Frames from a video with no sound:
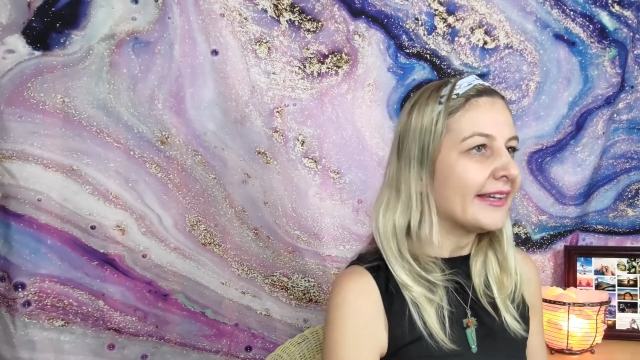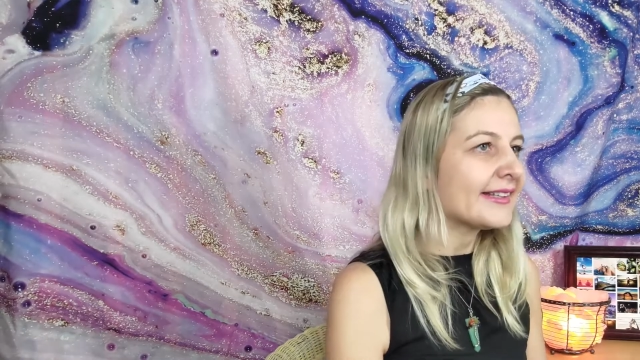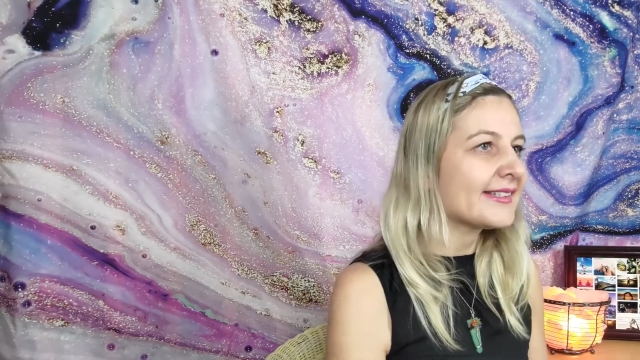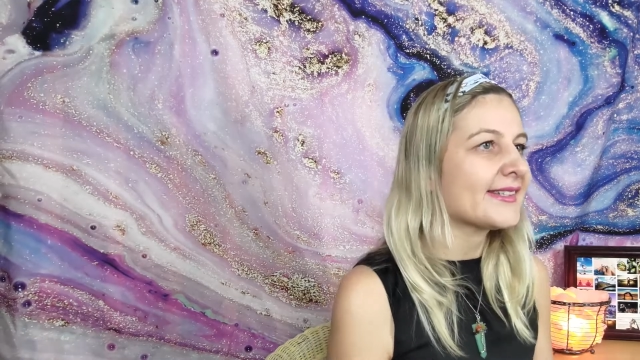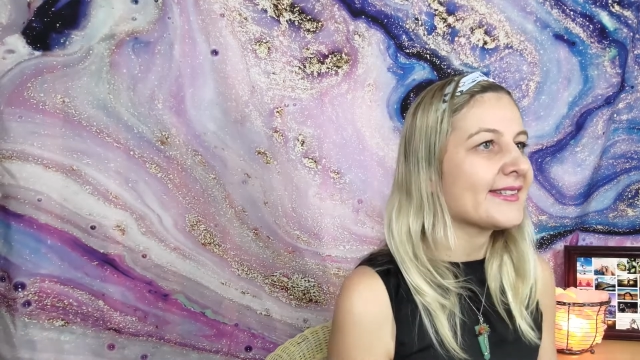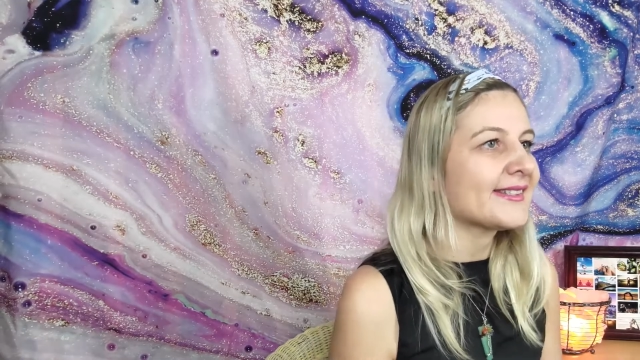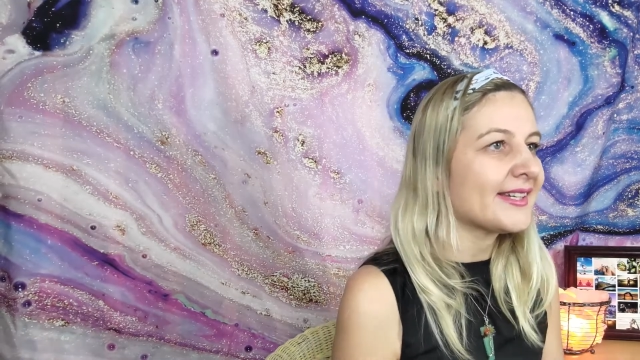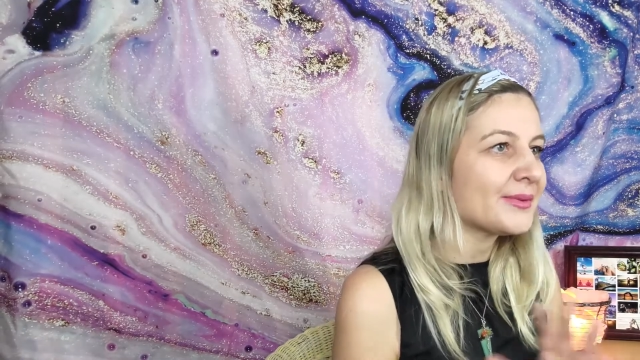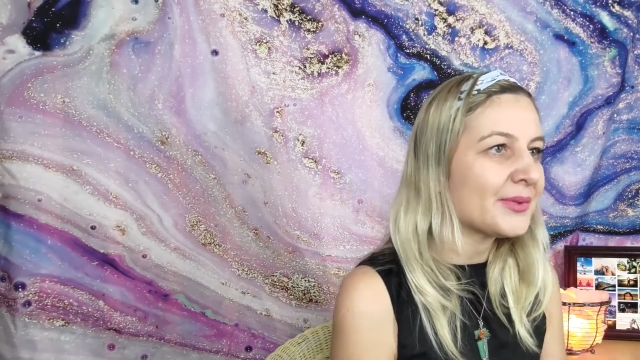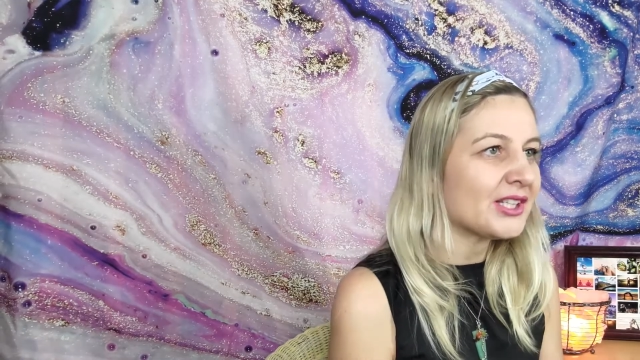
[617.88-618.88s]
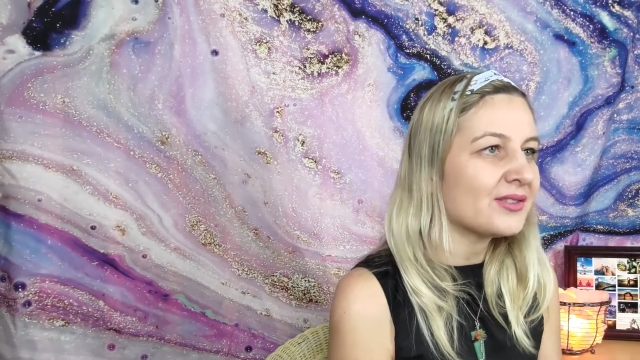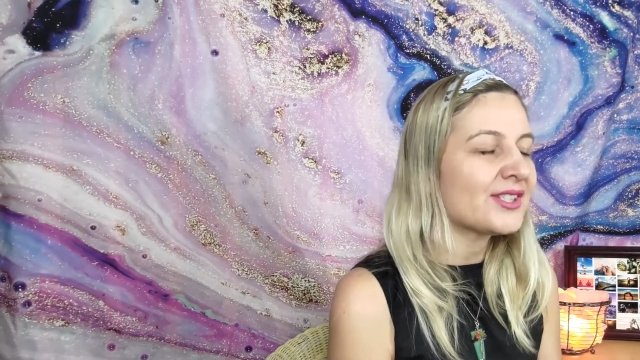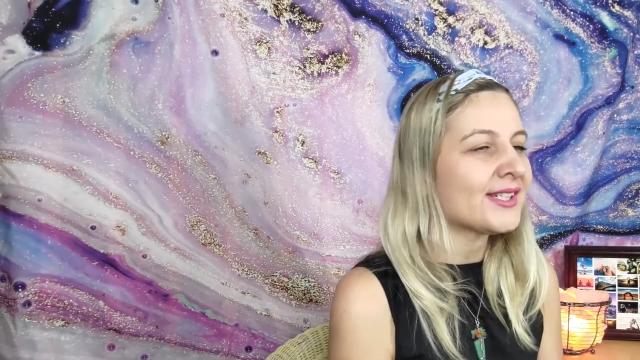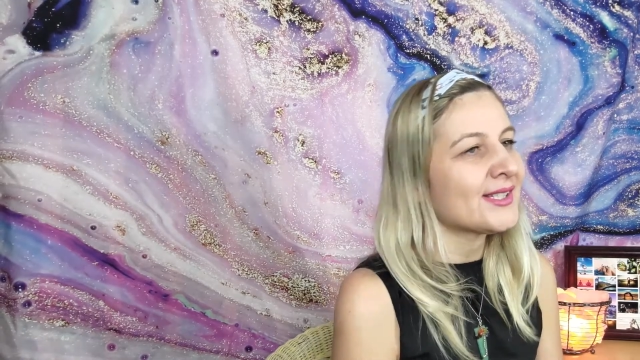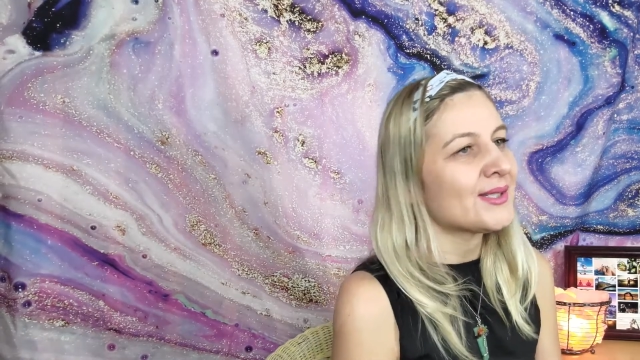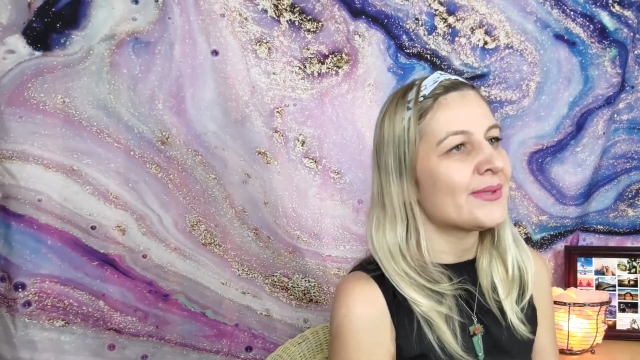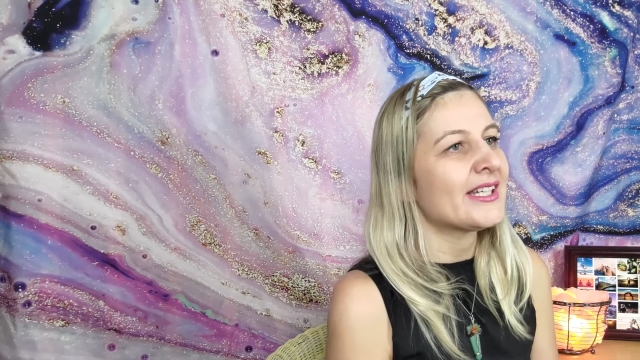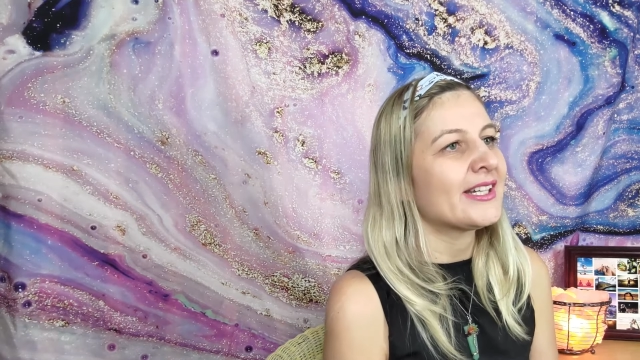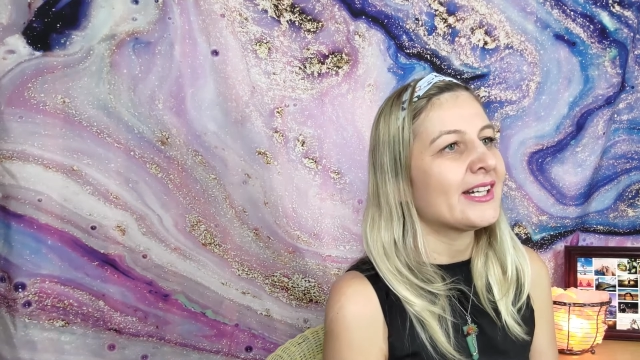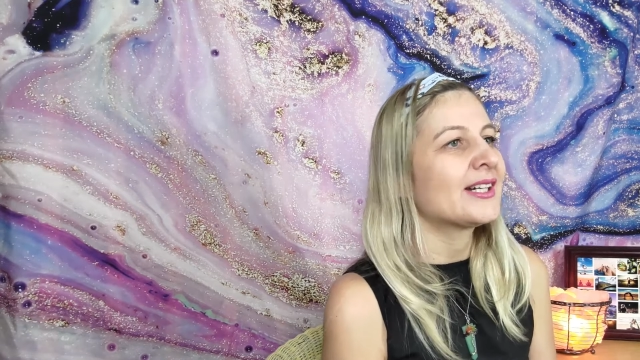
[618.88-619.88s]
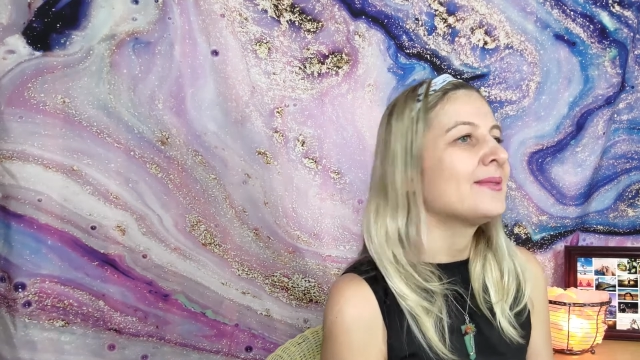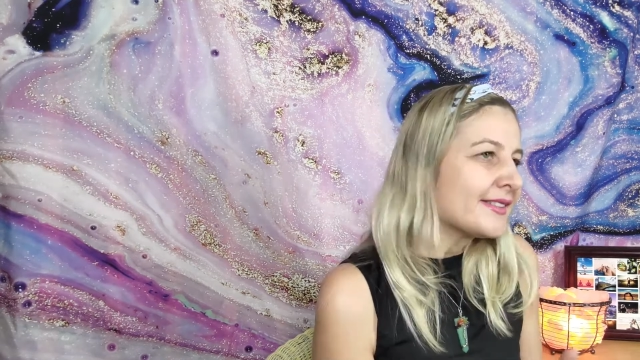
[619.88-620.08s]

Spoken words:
And as I said, when you just wake up,